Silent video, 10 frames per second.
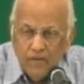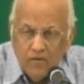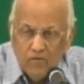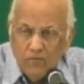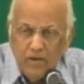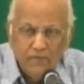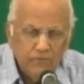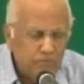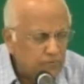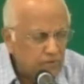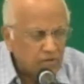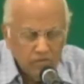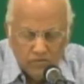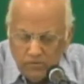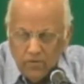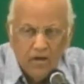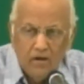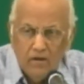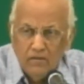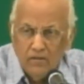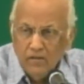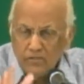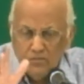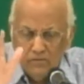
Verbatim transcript: Or a wife who's working so hard in the kitchen,